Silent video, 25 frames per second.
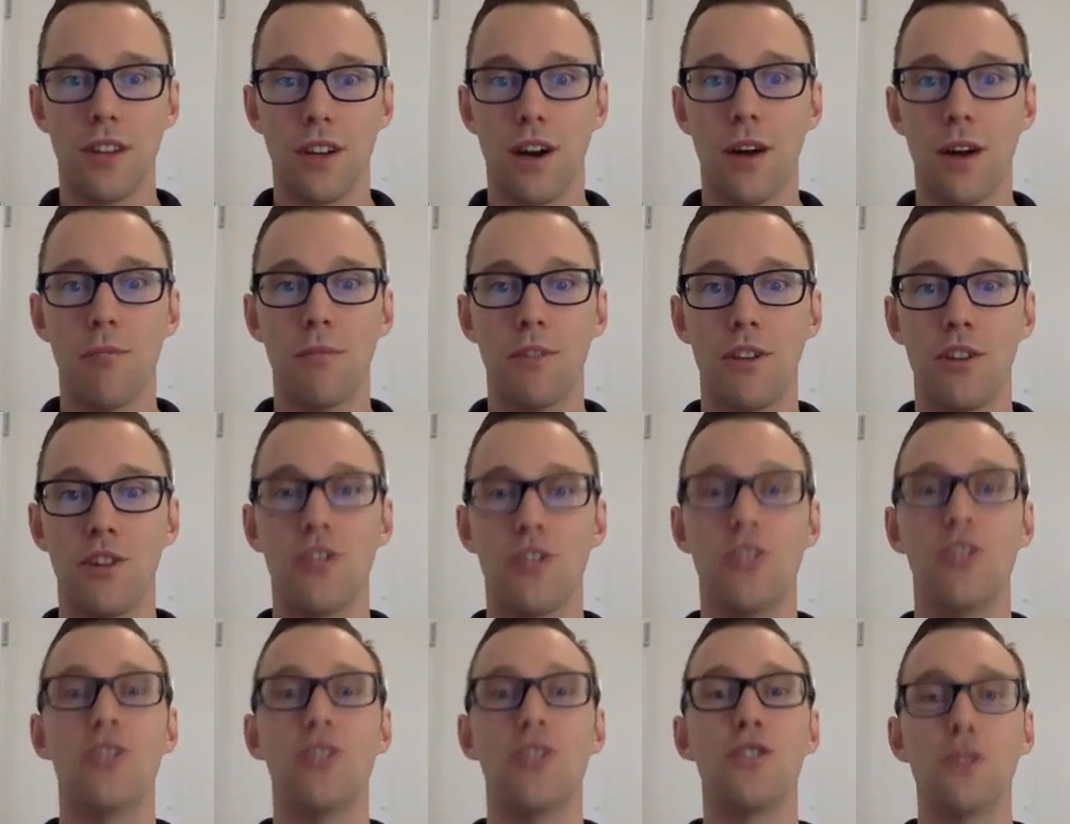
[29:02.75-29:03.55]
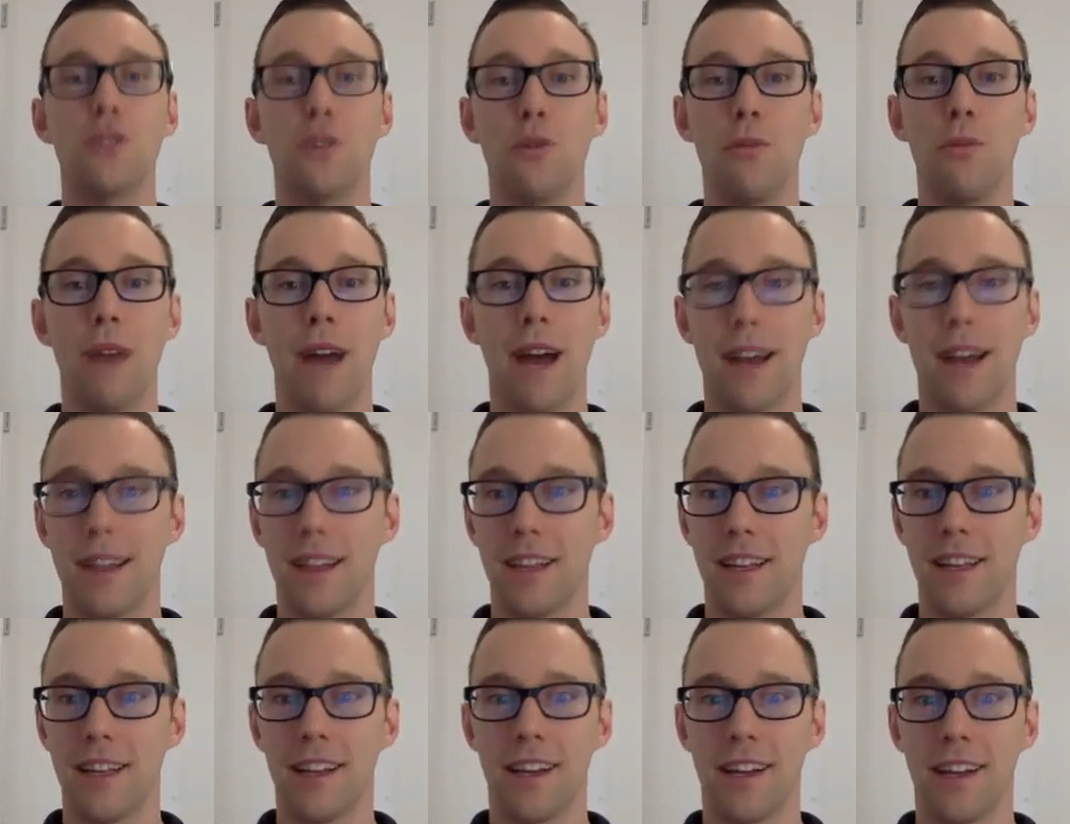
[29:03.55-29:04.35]
competition so
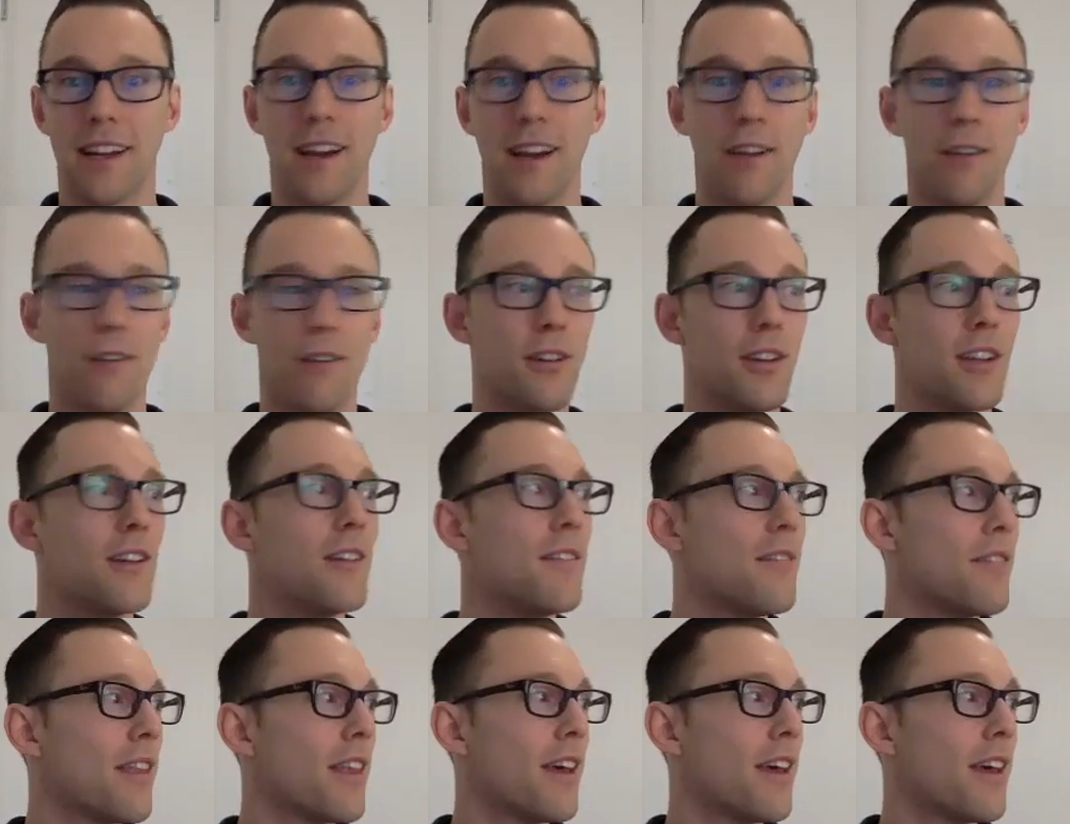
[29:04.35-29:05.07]
badly. Like I'd